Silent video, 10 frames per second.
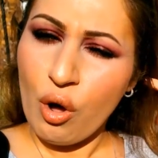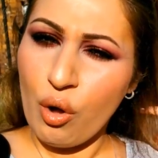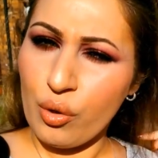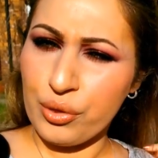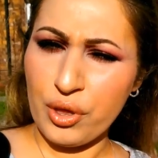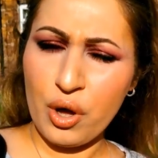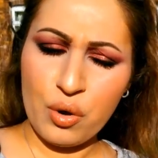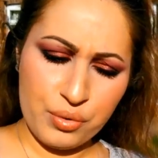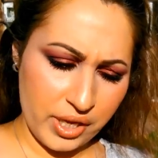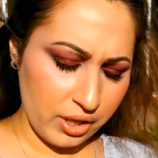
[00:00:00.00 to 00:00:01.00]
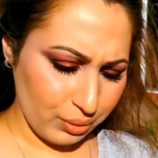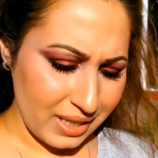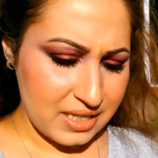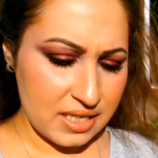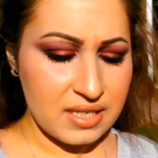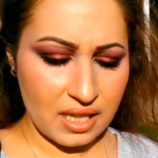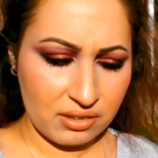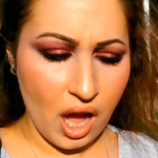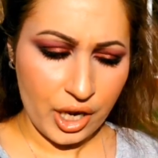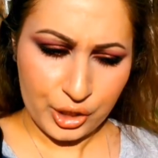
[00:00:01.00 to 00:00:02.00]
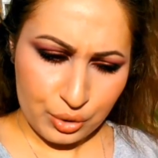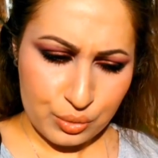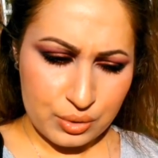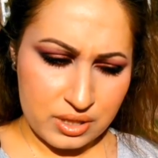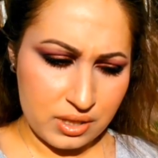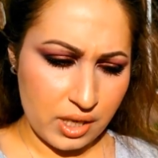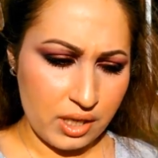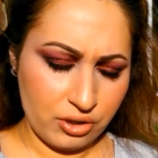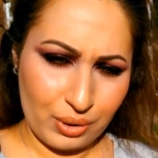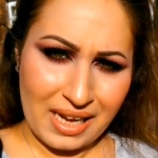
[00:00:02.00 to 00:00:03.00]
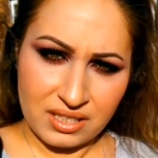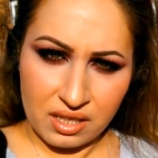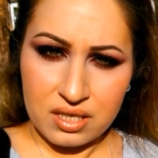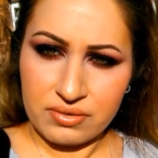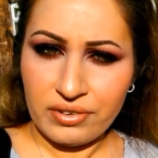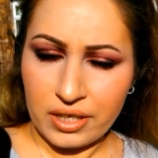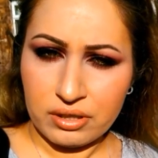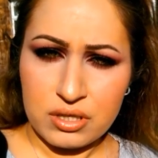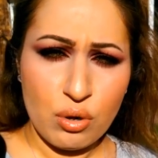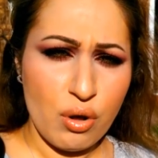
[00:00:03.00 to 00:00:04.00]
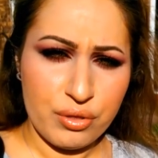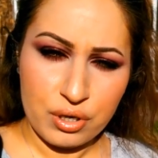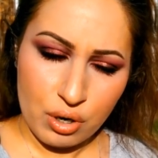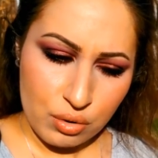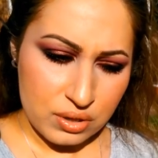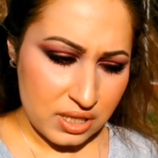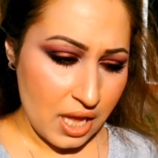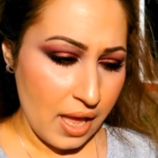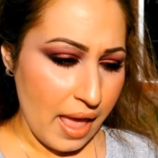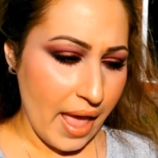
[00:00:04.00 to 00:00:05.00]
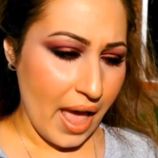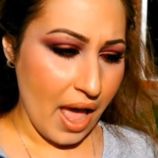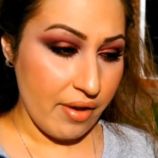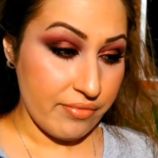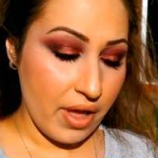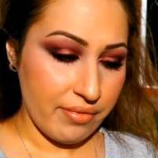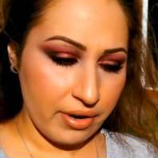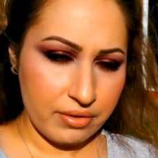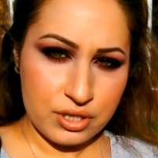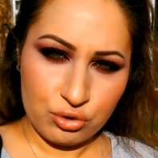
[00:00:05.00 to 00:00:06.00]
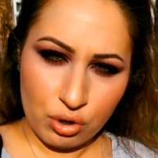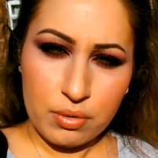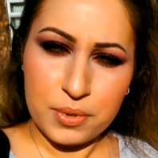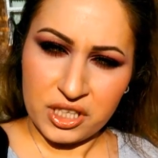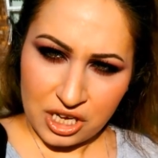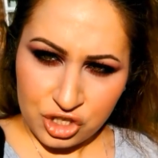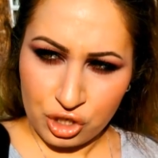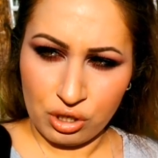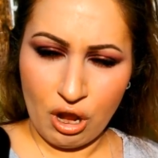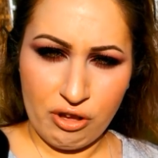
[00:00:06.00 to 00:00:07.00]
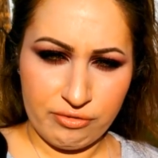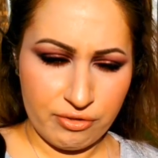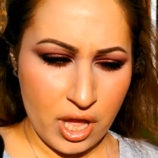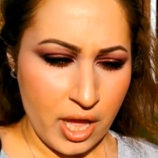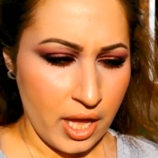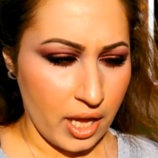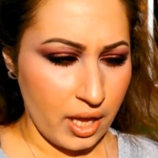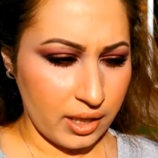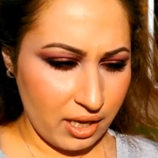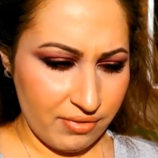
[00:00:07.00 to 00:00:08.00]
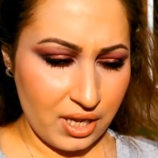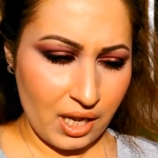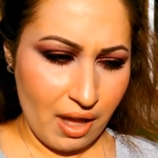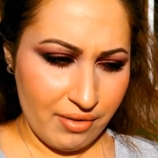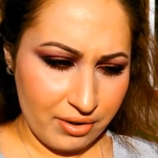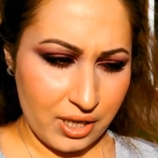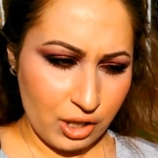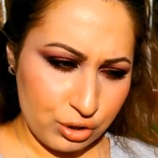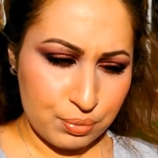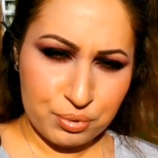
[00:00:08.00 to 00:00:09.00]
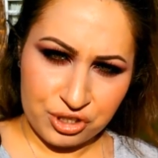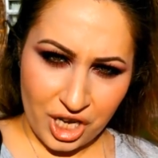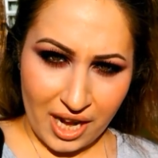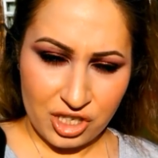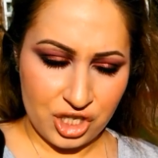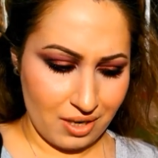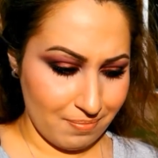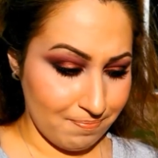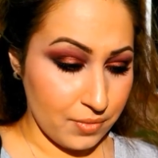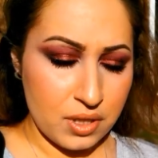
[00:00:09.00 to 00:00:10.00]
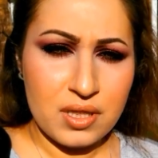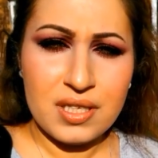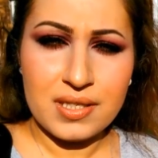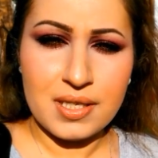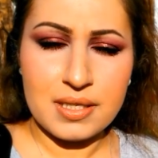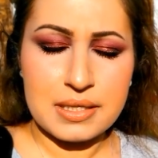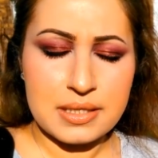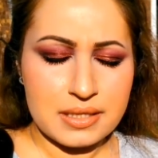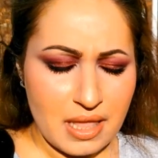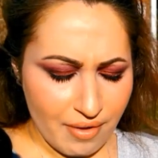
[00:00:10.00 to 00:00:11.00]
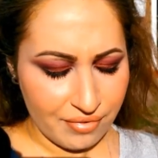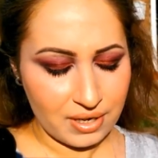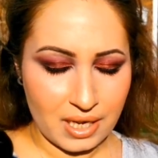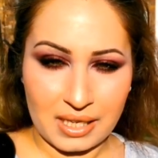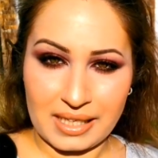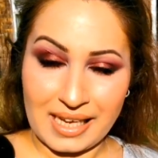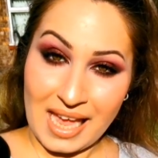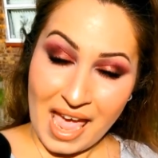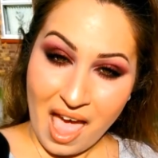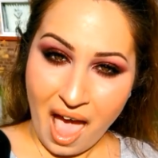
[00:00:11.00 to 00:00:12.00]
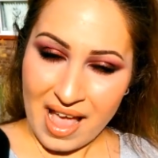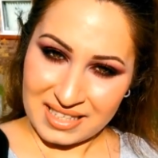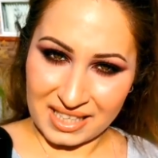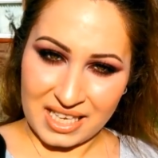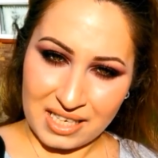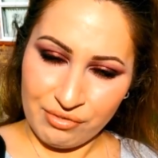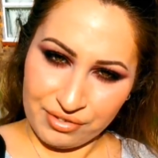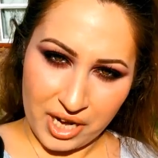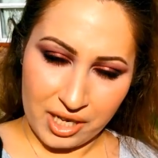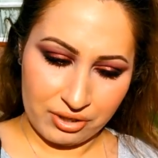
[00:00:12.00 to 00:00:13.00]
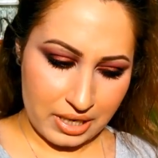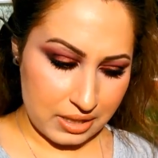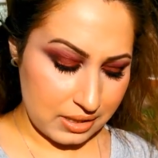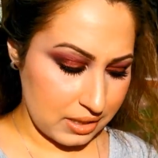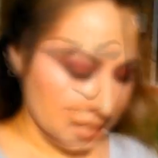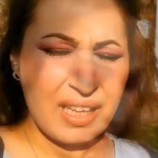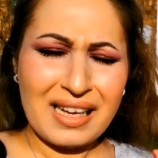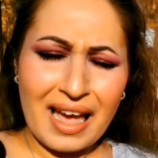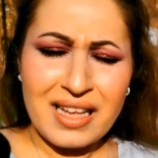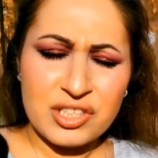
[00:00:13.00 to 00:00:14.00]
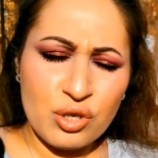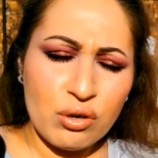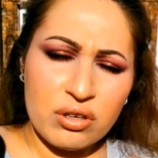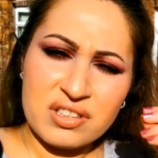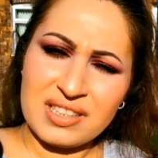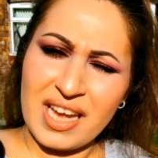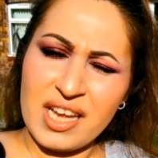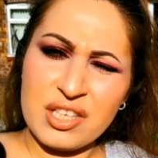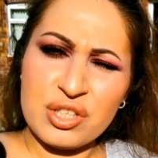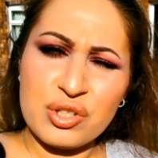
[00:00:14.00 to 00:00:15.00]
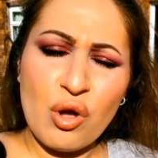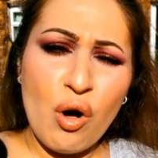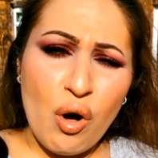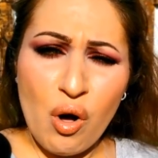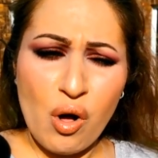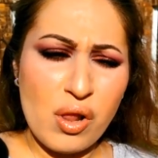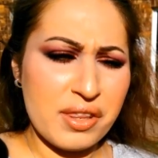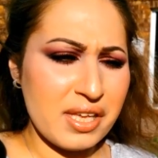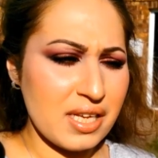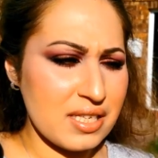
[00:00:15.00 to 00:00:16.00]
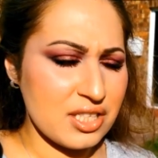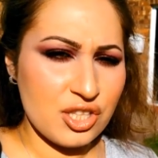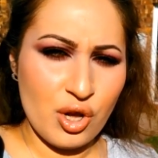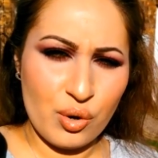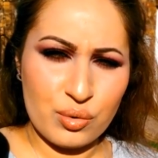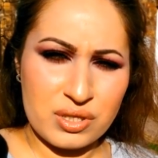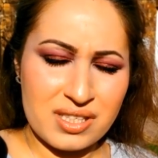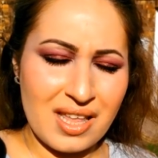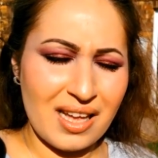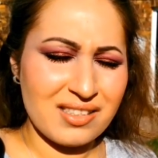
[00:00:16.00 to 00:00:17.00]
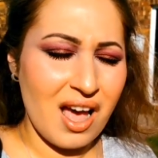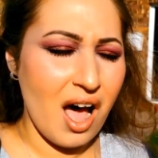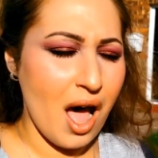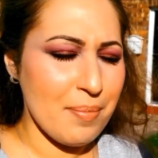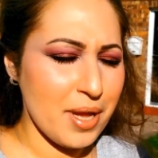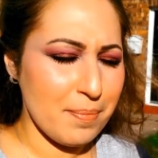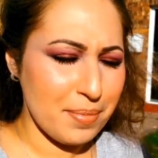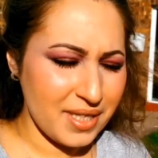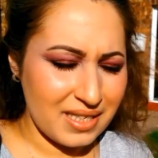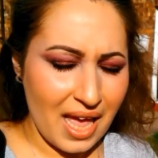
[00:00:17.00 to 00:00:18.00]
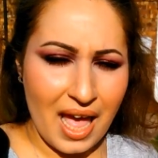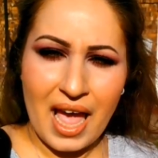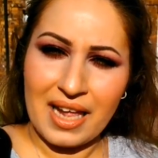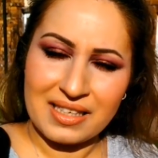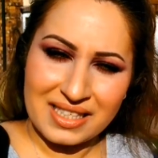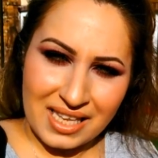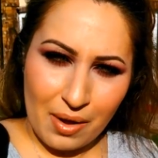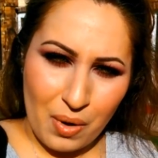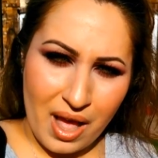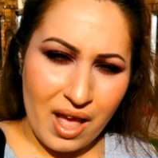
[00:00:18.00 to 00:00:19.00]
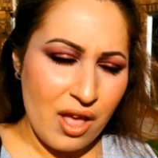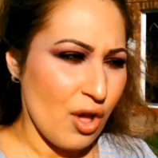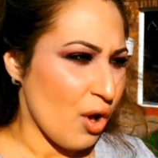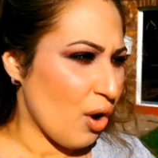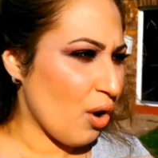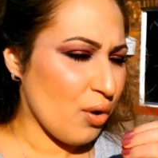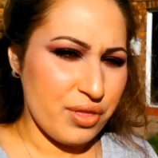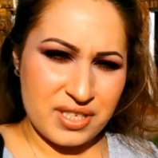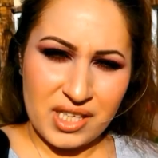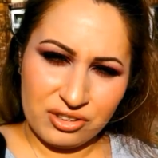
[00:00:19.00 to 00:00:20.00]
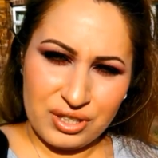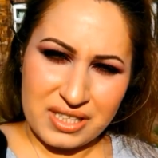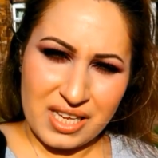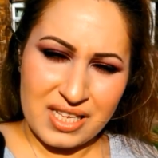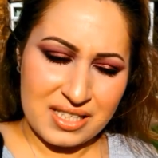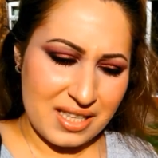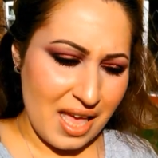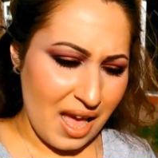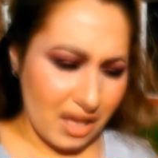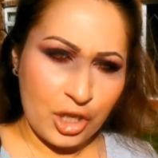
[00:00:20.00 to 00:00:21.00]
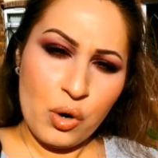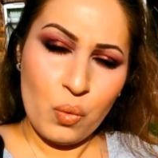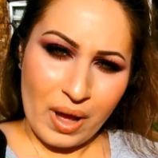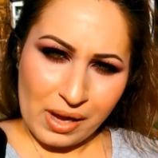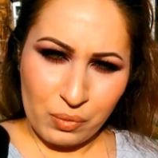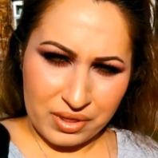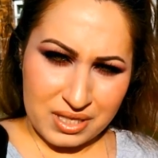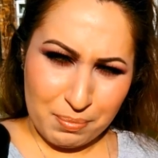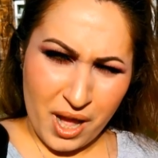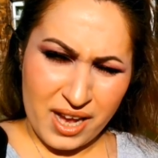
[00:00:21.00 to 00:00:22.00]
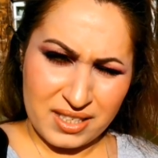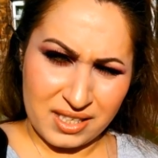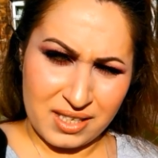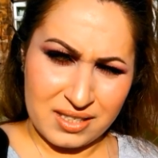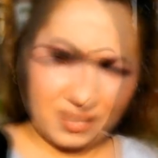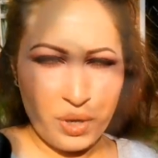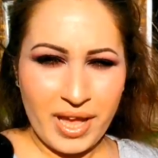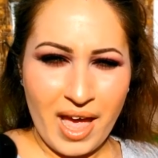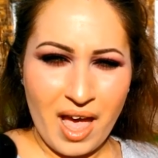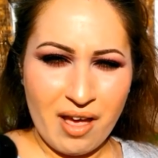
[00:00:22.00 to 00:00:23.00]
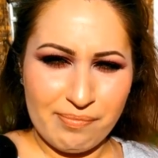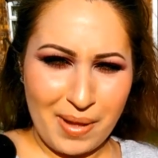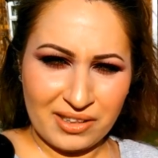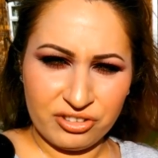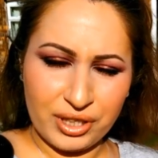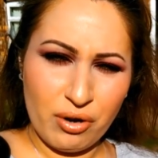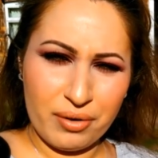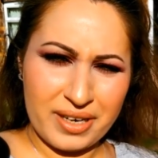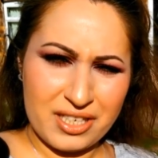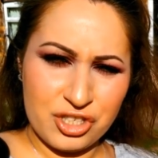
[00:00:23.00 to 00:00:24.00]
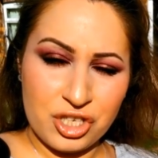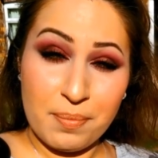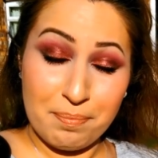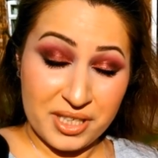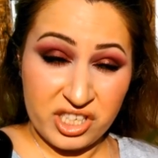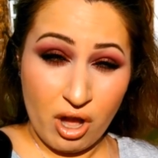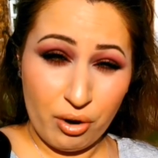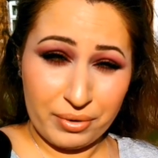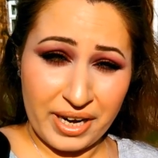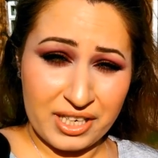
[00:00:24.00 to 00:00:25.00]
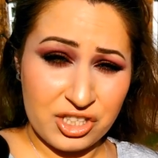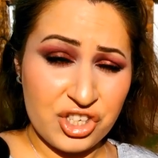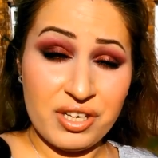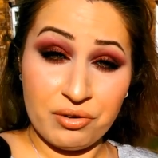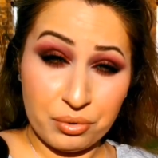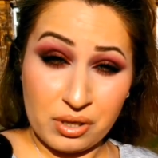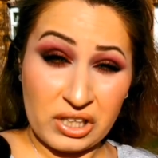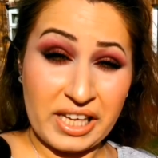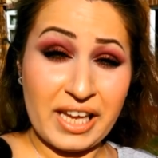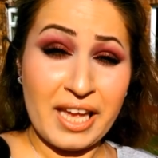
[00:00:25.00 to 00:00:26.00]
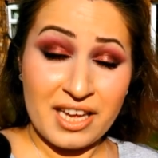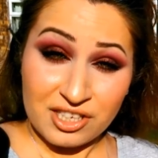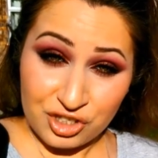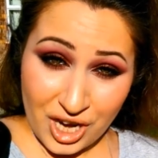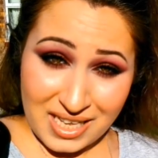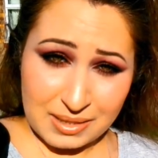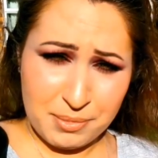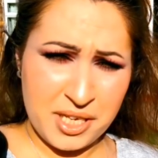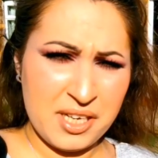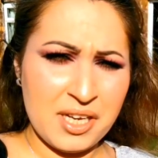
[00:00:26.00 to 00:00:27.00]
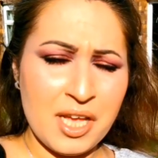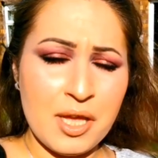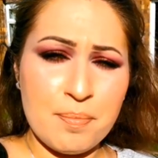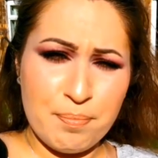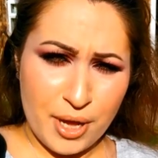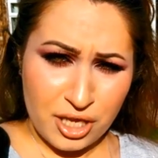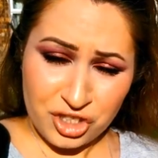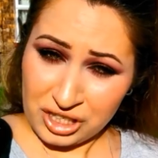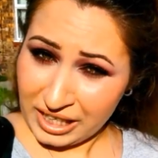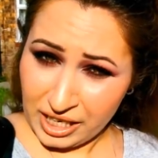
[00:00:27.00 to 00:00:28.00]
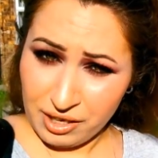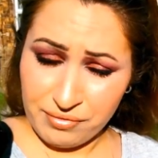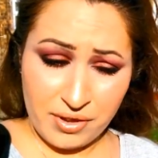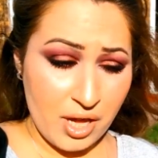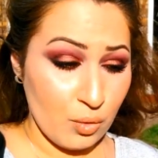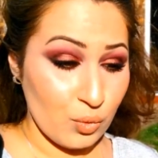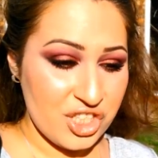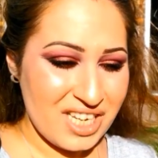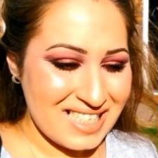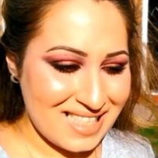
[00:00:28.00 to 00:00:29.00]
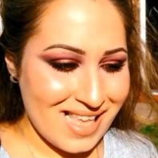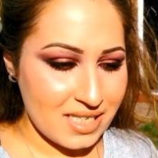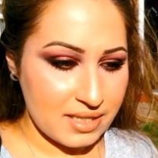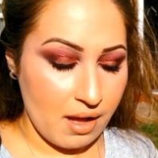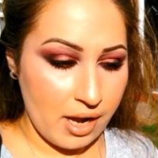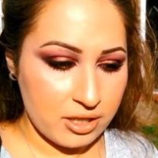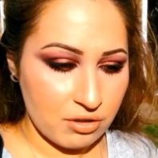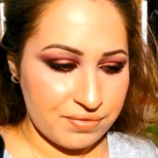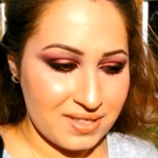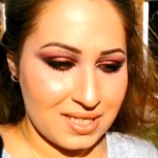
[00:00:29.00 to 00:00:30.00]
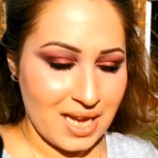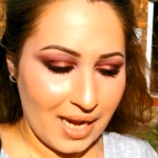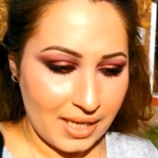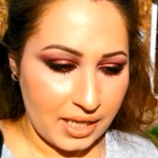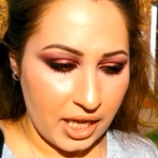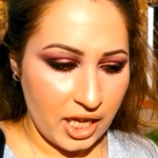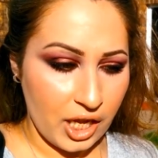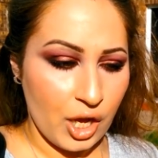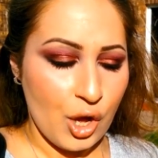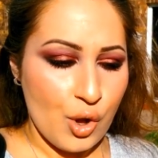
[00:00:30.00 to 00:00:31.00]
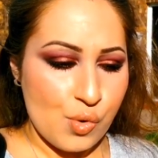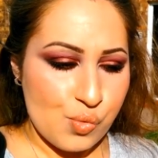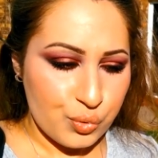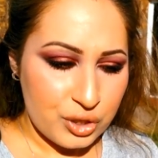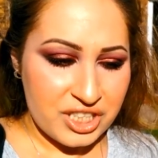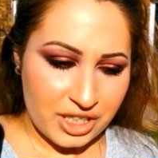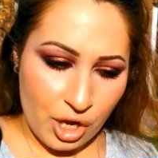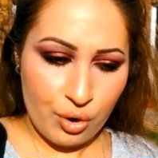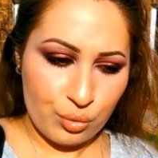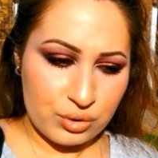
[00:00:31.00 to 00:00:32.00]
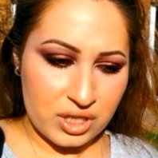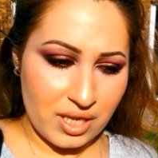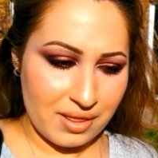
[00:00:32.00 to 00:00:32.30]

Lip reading: Although the ingredients that are used in creating this fragrance, all the notes, have a very strong potential of giving a very good projection, this is definitely a skin fragrance. Declaration contains all these notes that are a bit bitter and sour, all the citruses that go well with the spices. We have mandarin orange, bitter orange, neroli, jasmine, birch leaf, which is this kind of tangy, woody note